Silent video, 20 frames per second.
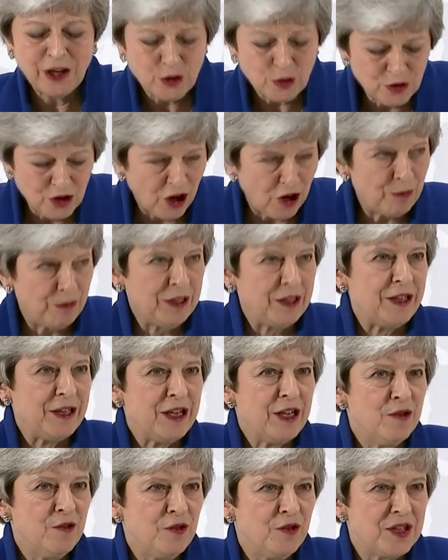I do not
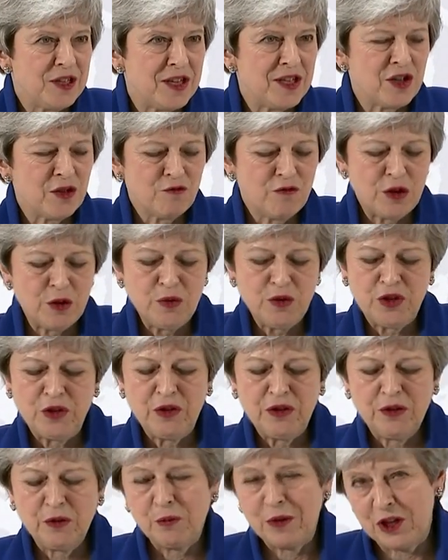believe this is a
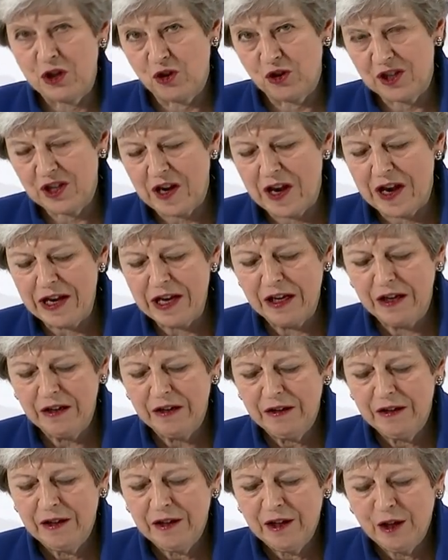route that we should take,
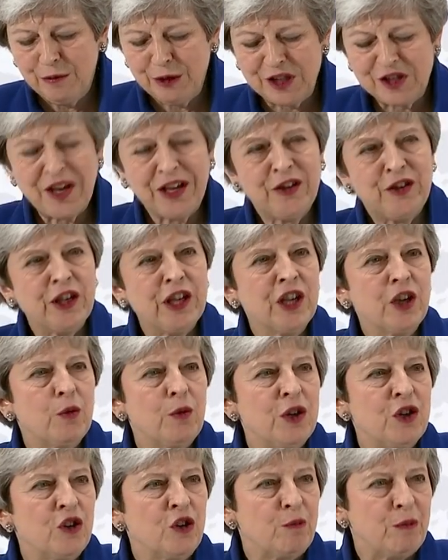because I
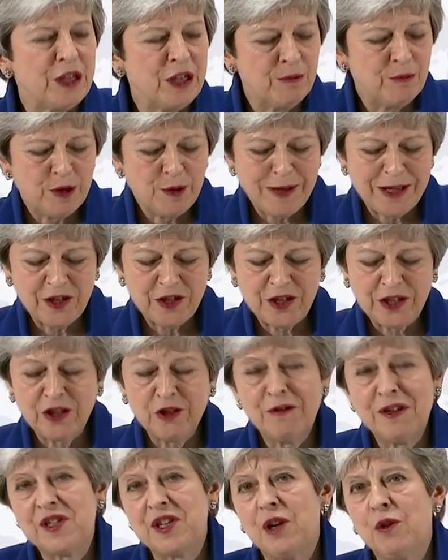think we should be
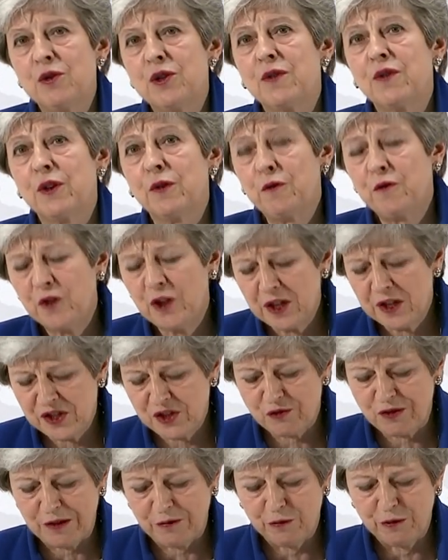implementing the result of the
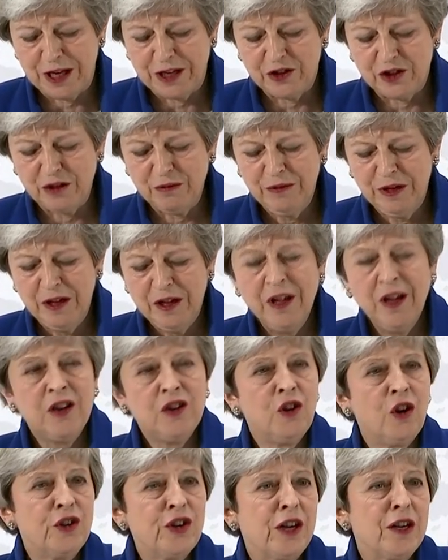first referendum,
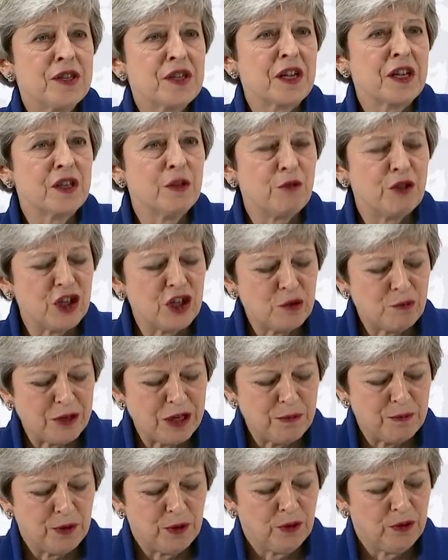not asking the
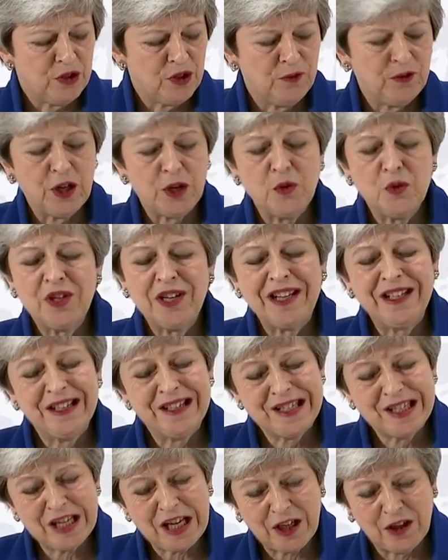British people to vote
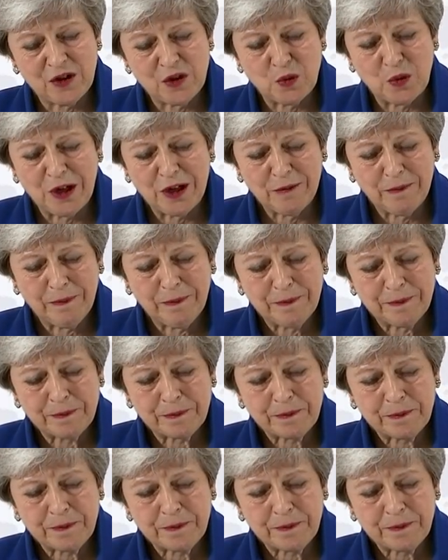in a second one.